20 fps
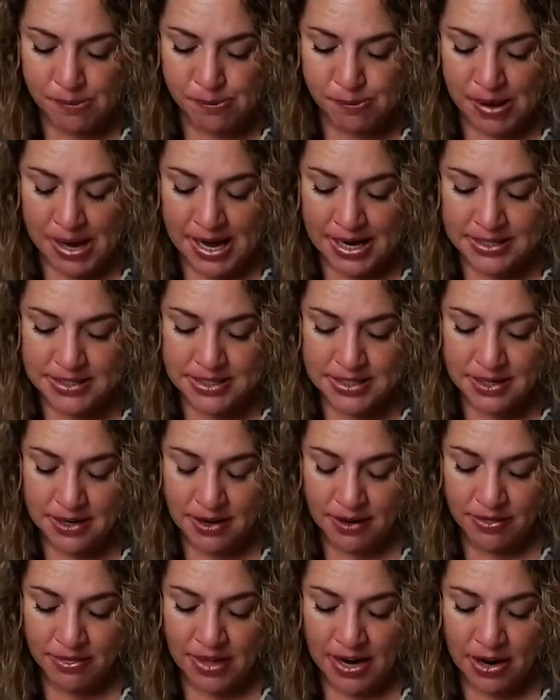But
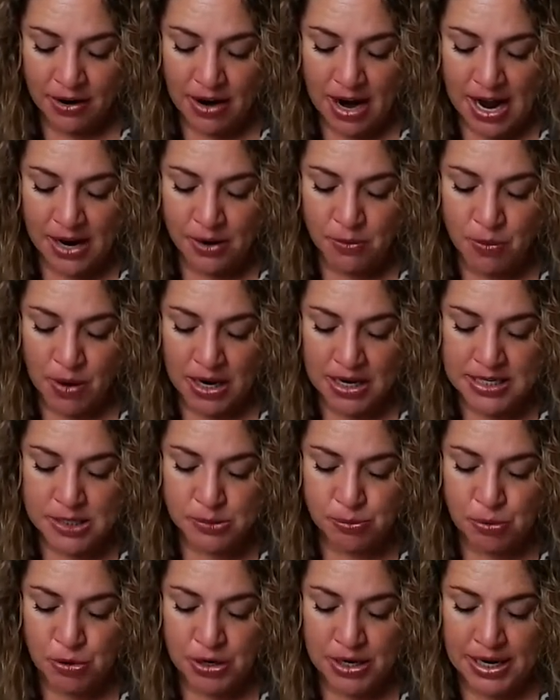there I
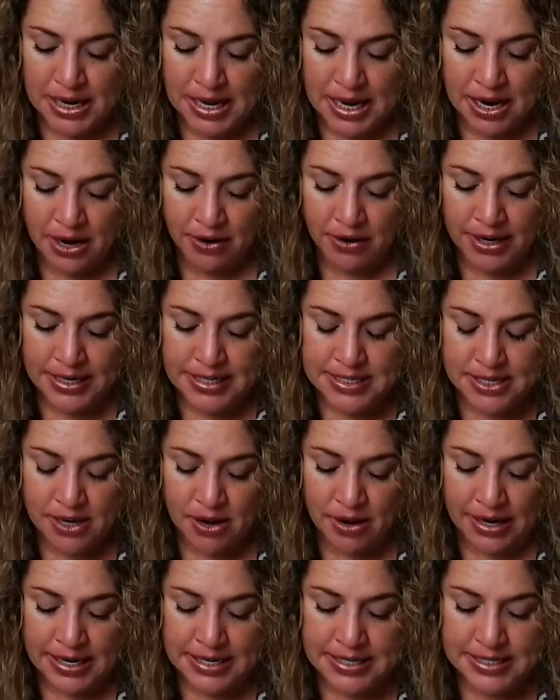was, putting earrings
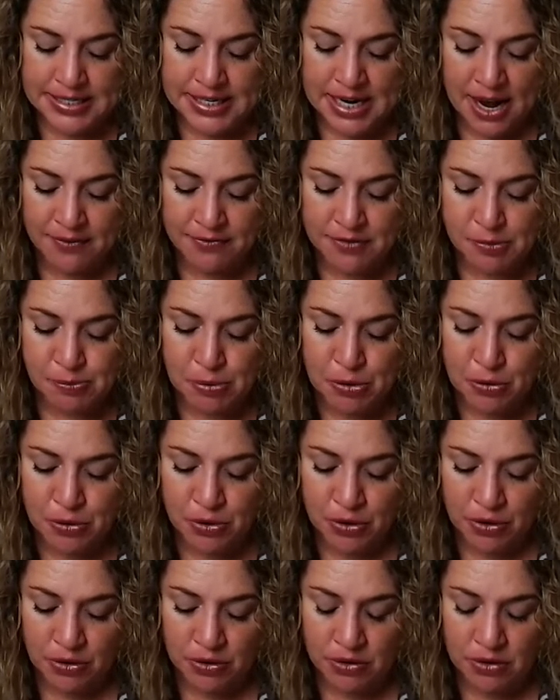on a stuffed
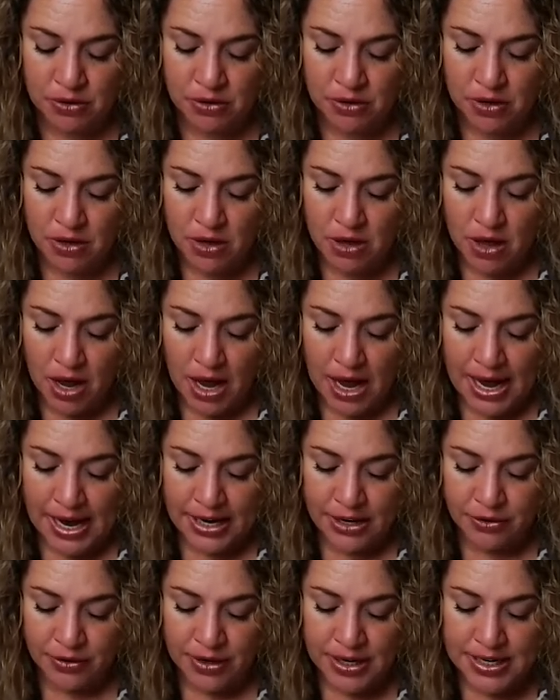poodle. I
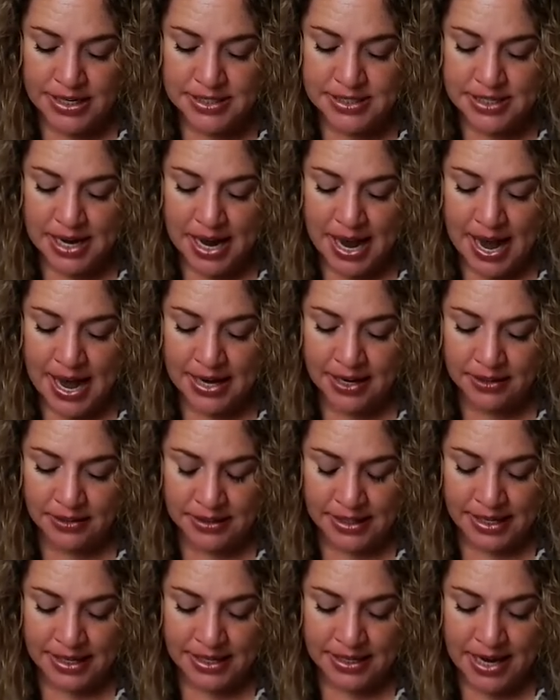grinned at
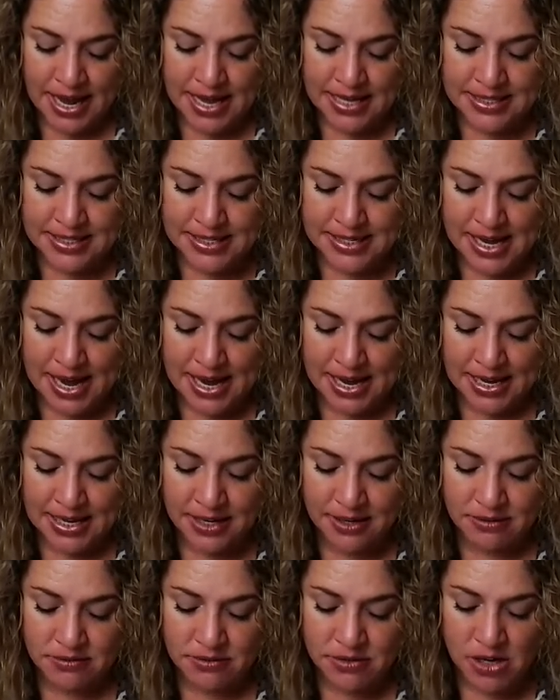Glenn and
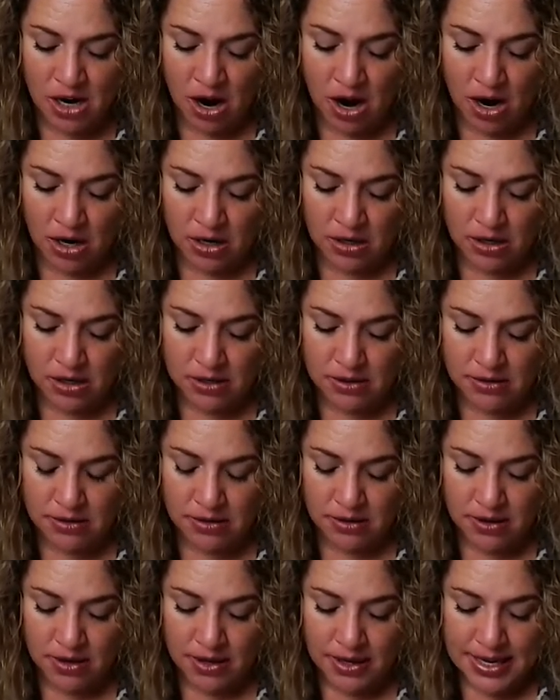said, Dog,
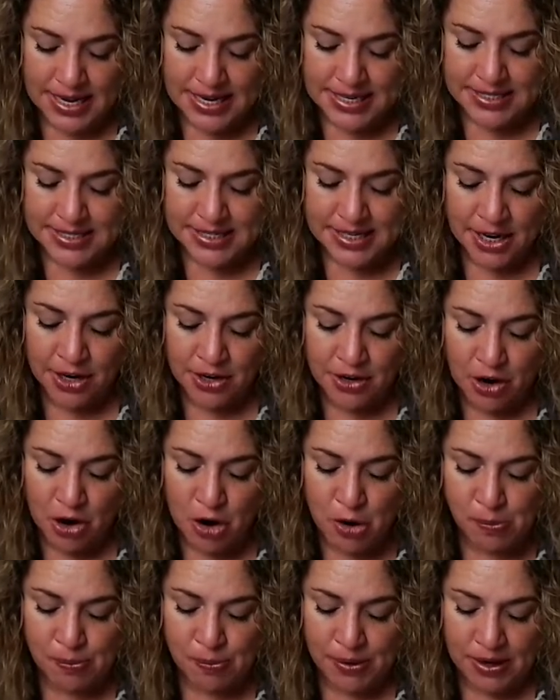he stared
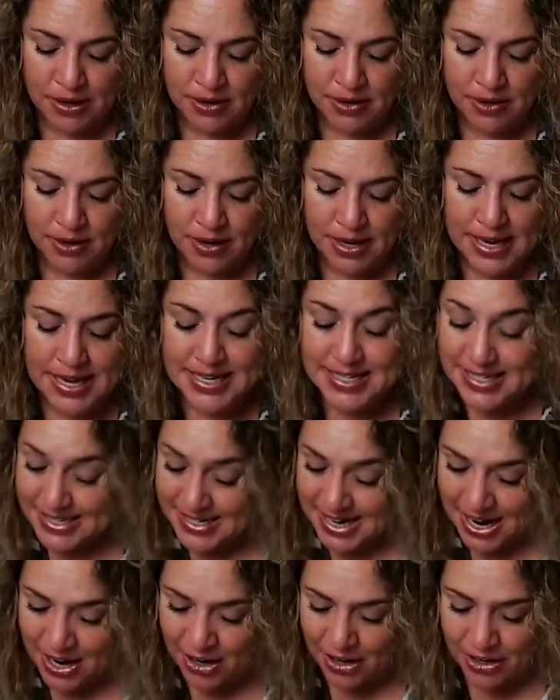open, he
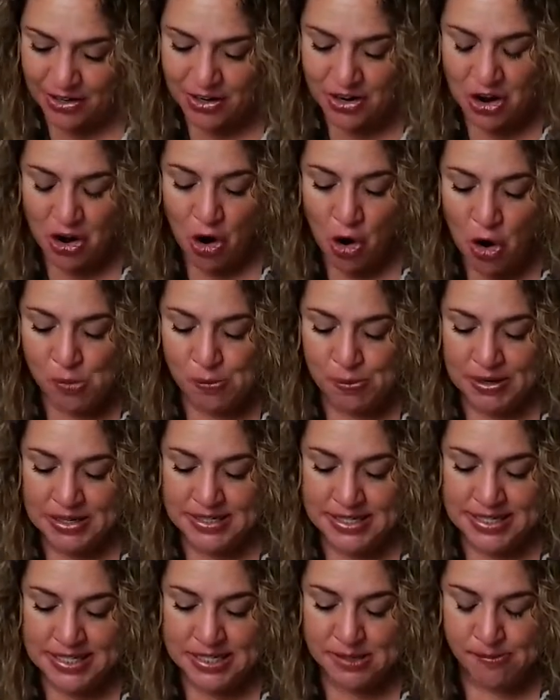stared,
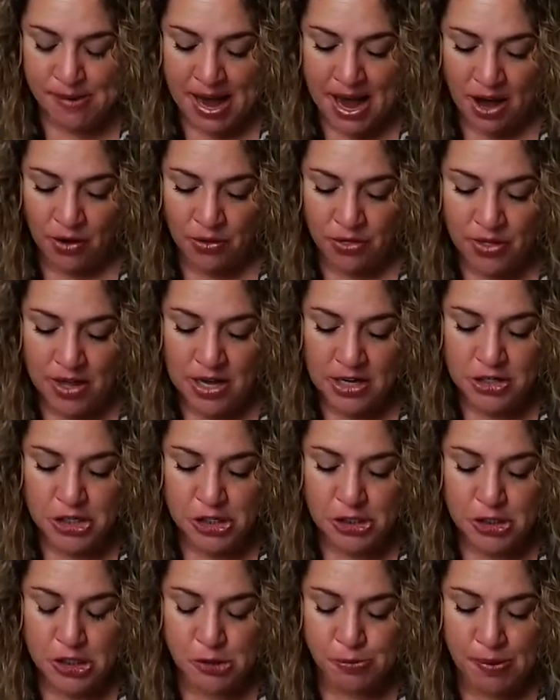opened his mouth
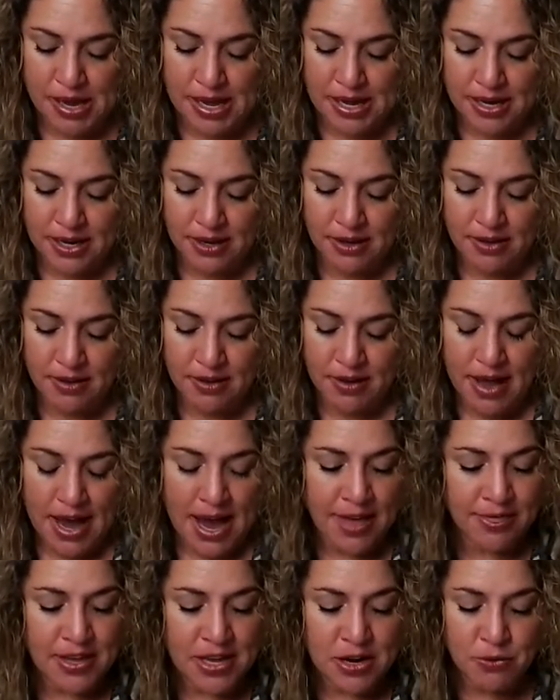to speak,
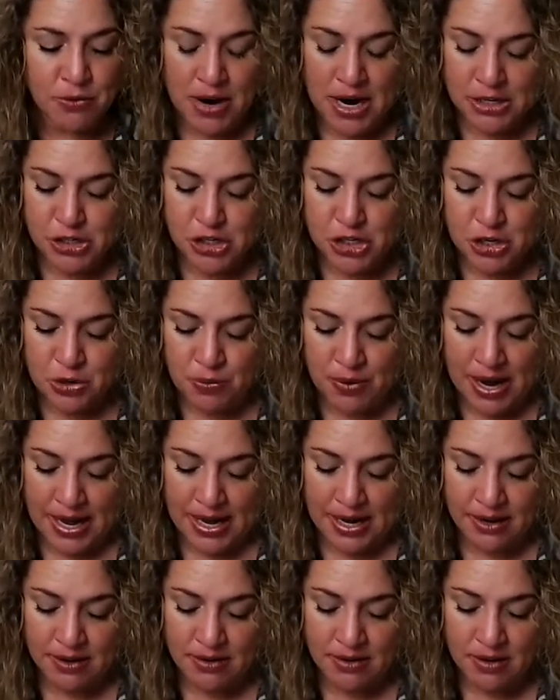and then rushed
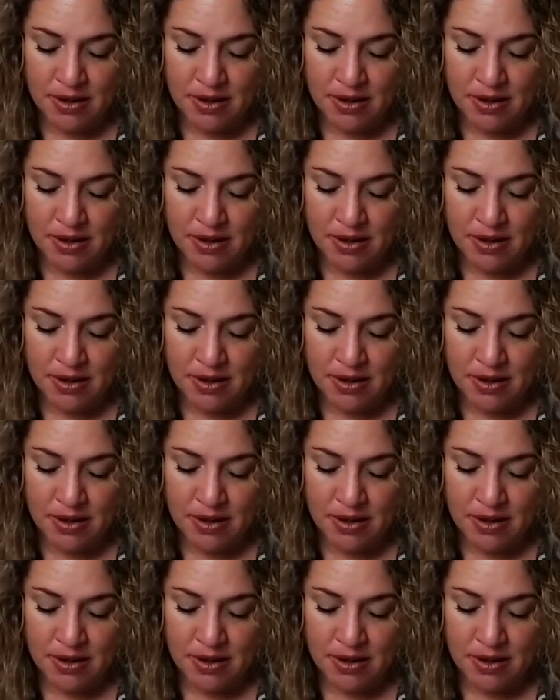away.